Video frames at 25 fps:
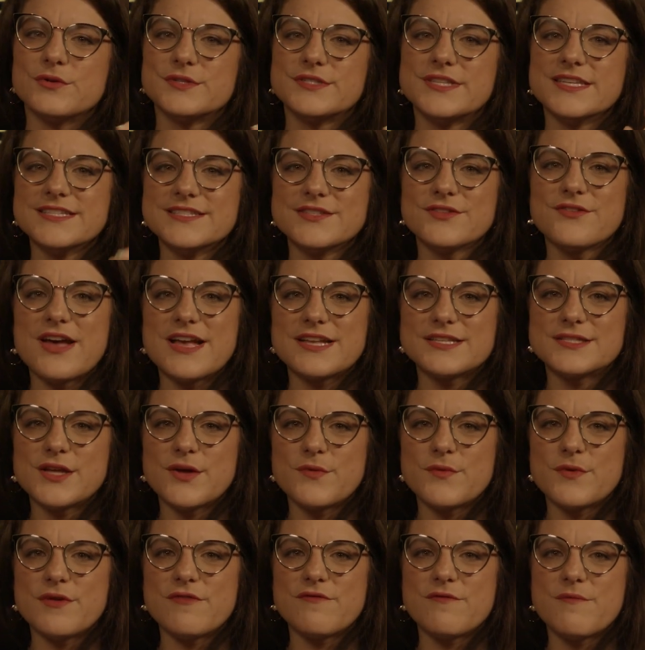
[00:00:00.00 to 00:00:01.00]
since the last
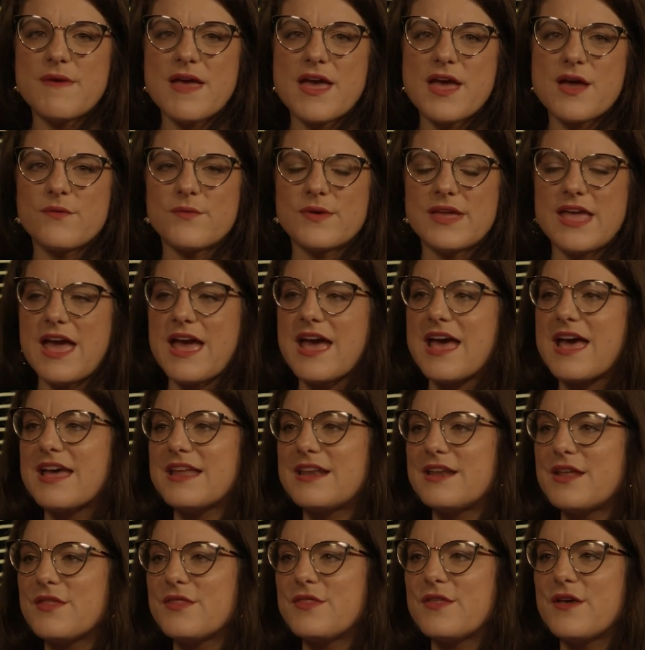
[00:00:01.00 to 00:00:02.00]
time we've met, we
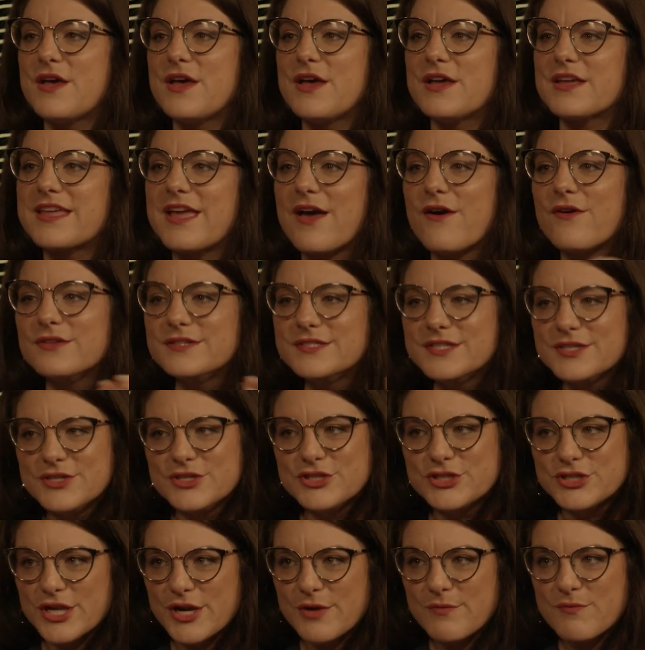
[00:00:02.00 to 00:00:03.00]
had the
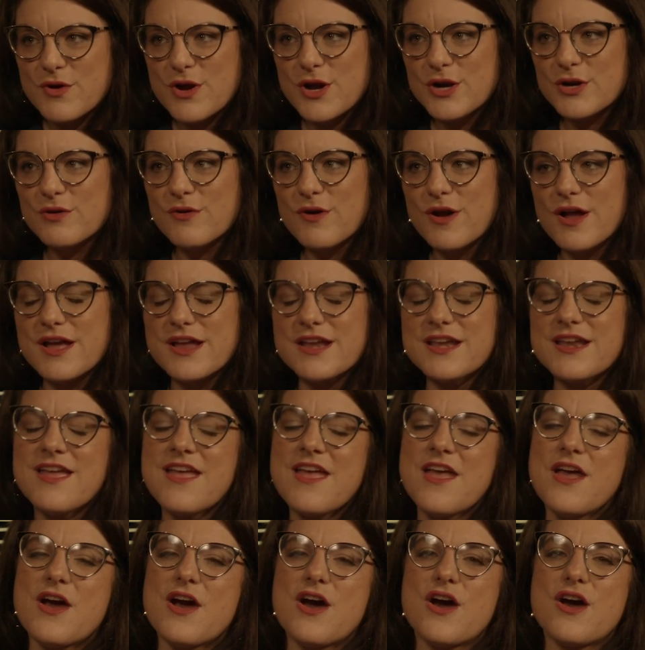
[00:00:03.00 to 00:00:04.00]
Gallatin Shamrock Run.
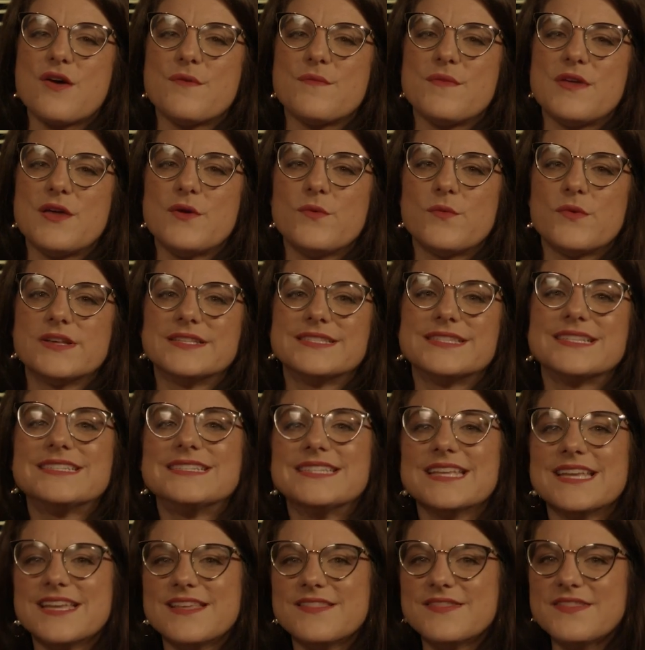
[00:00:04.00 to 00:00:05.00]
It was the
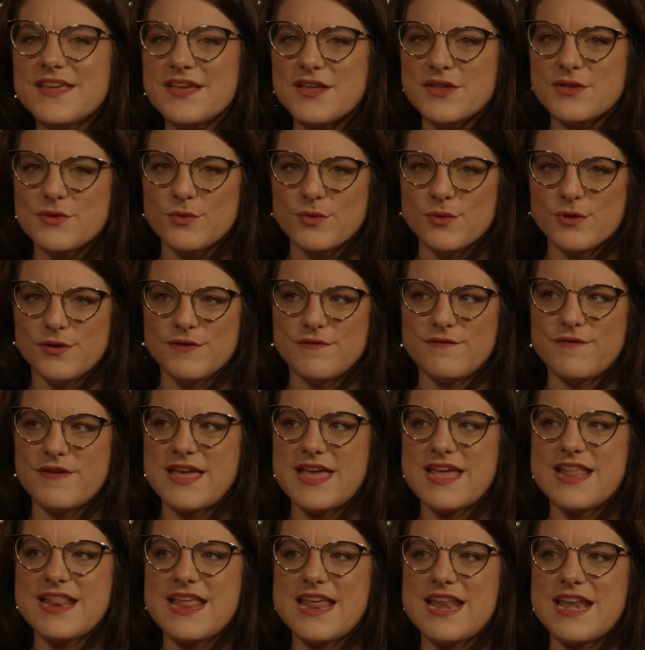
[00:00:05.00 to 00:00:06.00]
10th annual
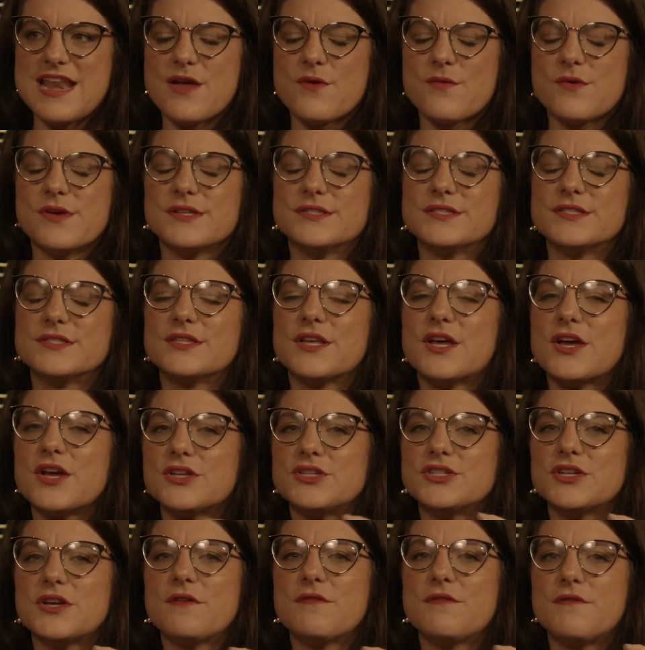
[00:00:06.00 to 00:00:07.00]
event, and it was
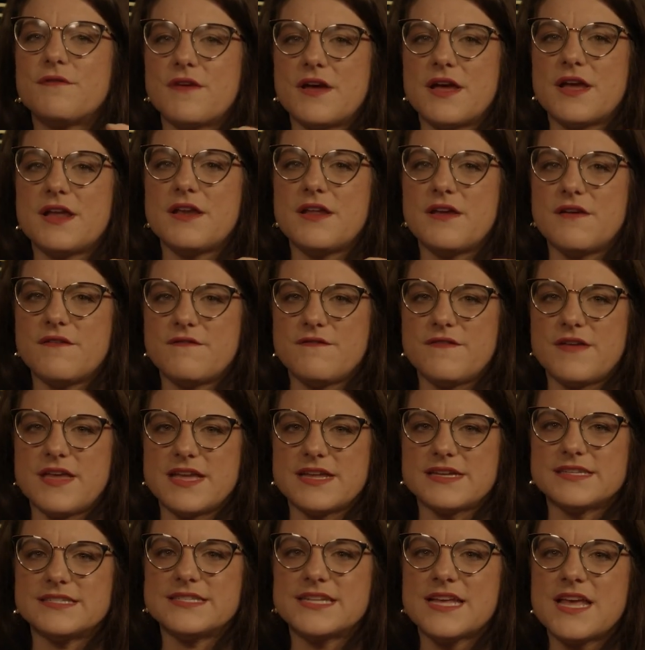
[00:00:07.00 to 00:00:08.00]
such a fun
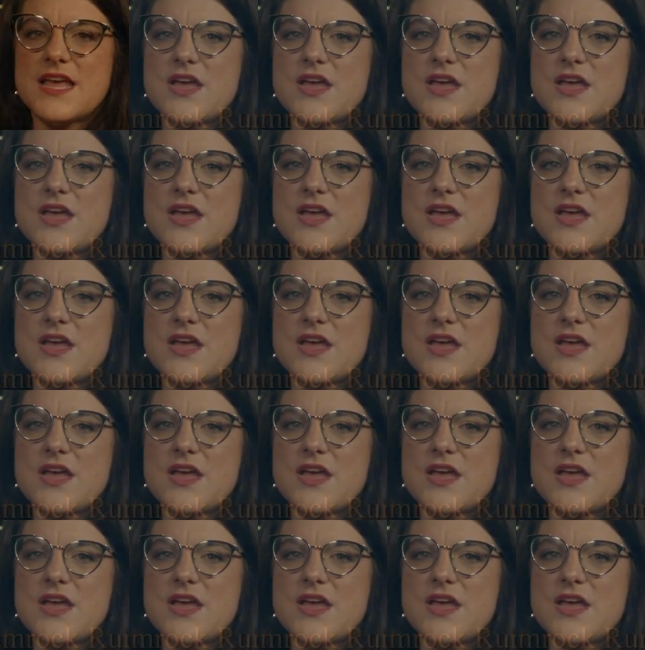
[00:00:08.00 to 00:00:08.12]
event.